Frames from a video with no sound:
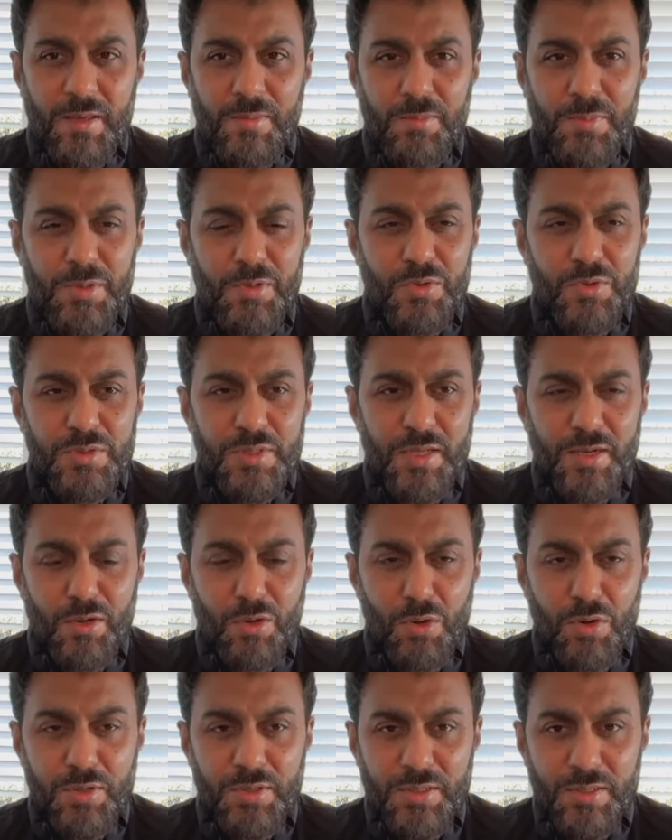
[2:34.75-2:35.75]
Because I
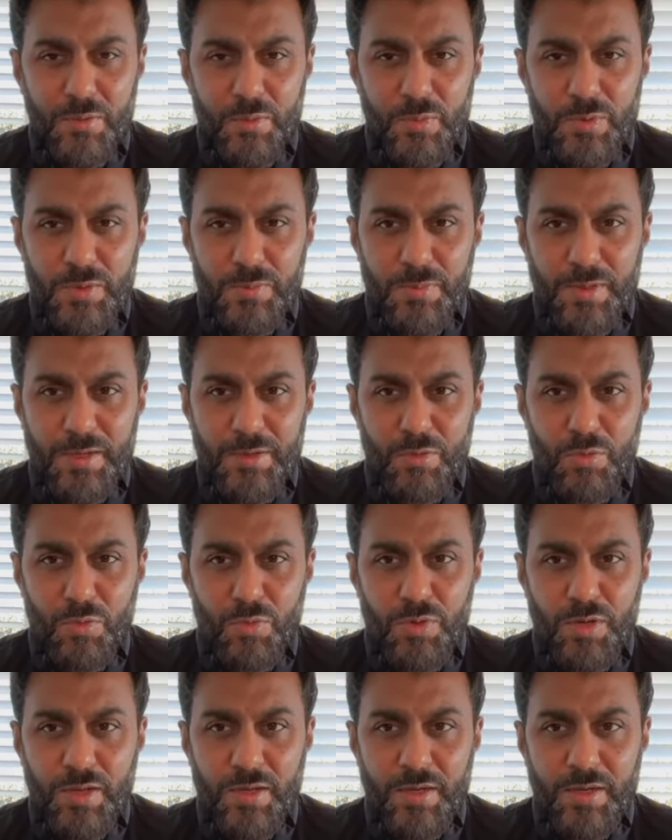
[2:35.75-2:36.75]
logged in with my
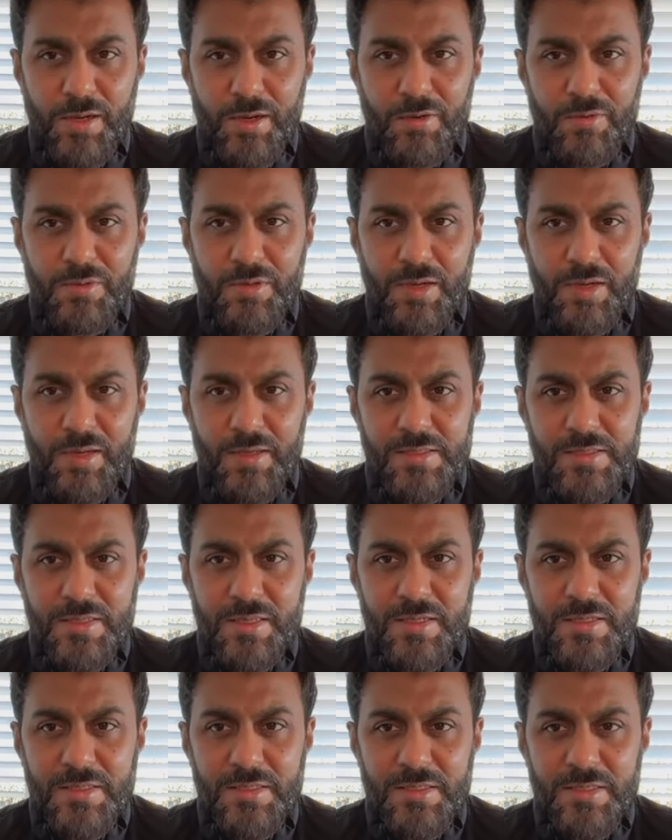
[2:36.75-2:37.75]
Google account, I
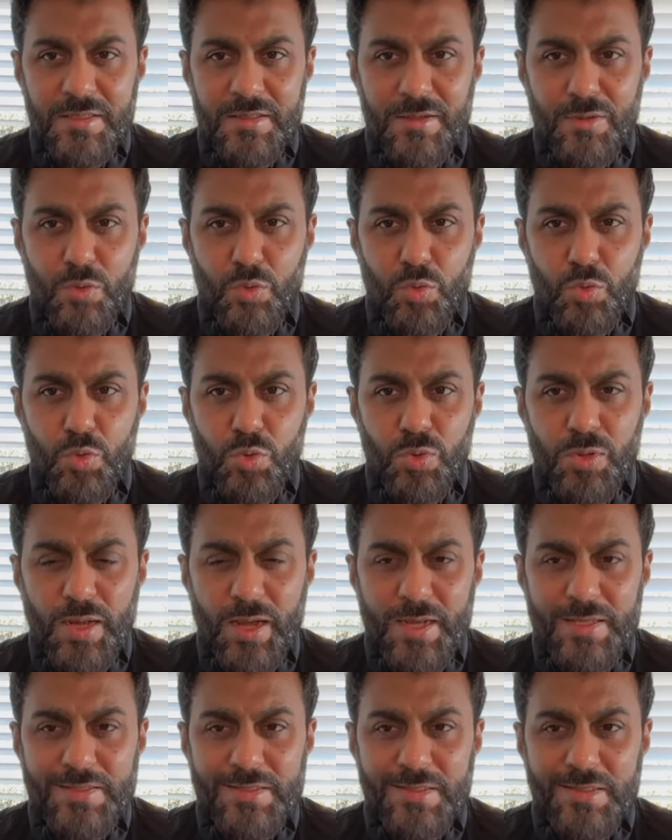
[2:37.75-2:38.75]
can see the Google
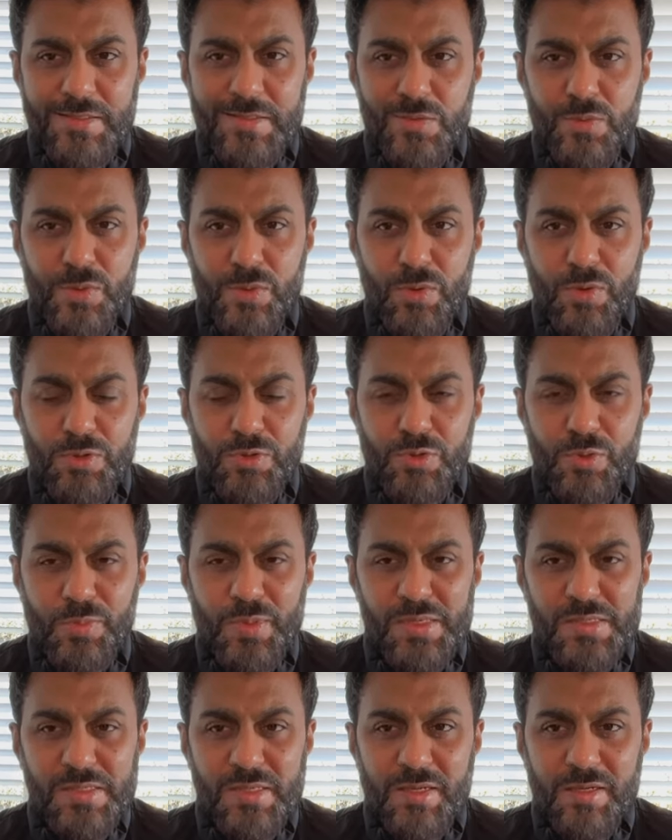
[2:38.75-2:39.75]
assets will also
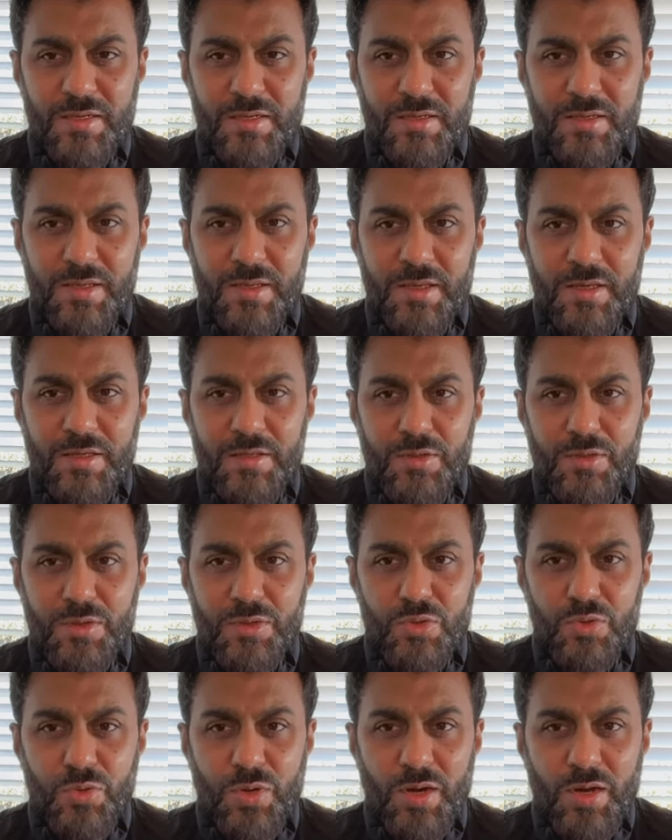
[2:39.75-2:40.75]
be synced. Your
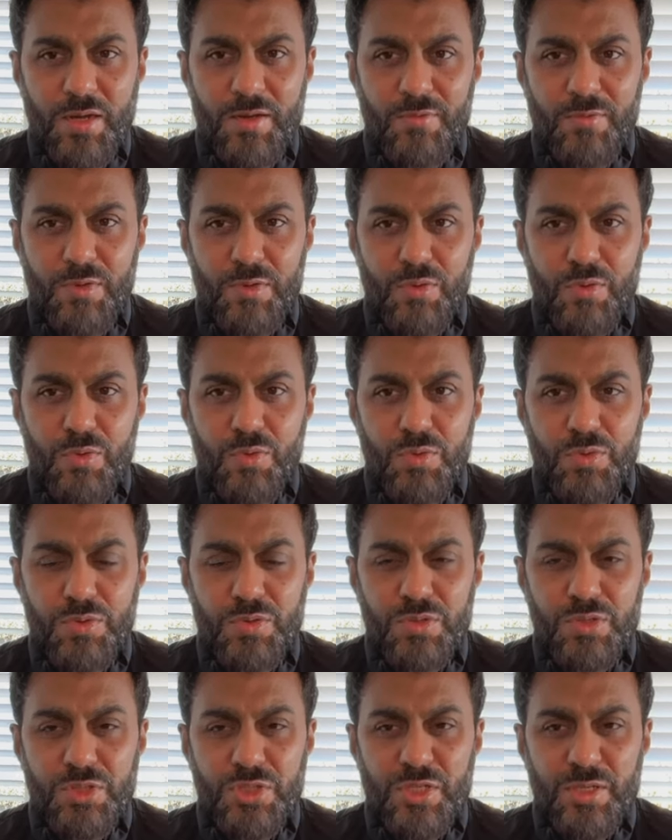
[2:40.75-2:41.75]
Drive, your Google
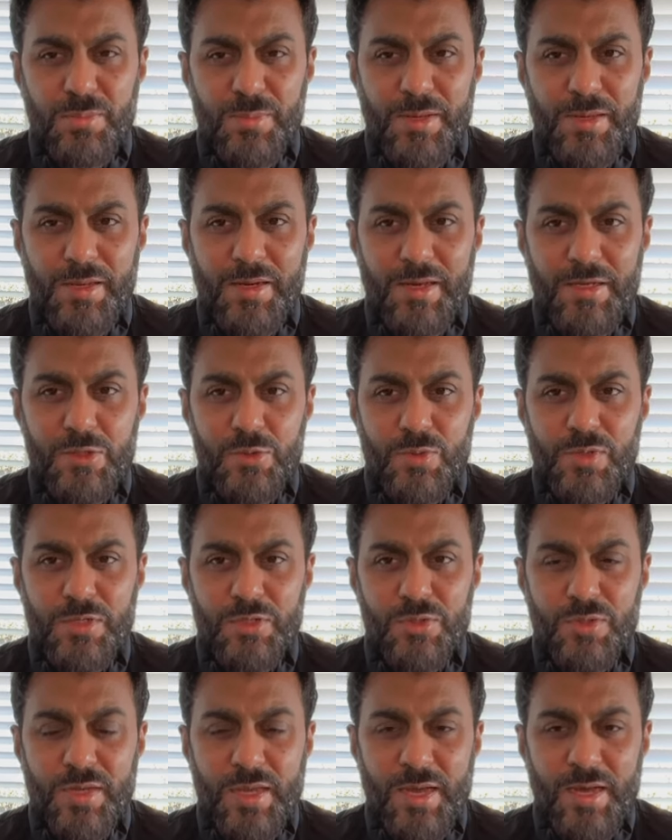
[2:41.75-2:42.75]
Gmail, as well
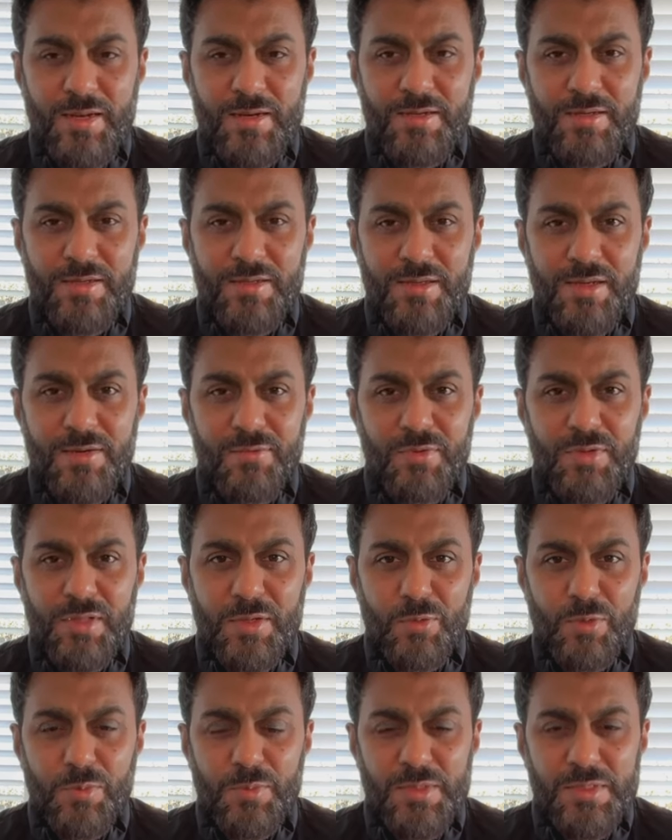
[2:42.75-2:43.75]
as your calendar,
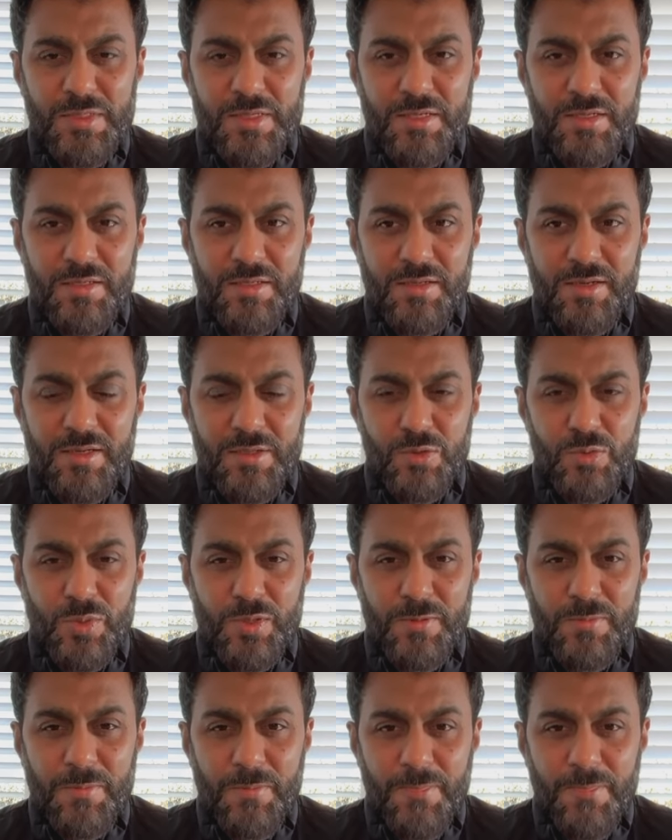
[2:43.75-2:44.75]
everything will be synced here as well.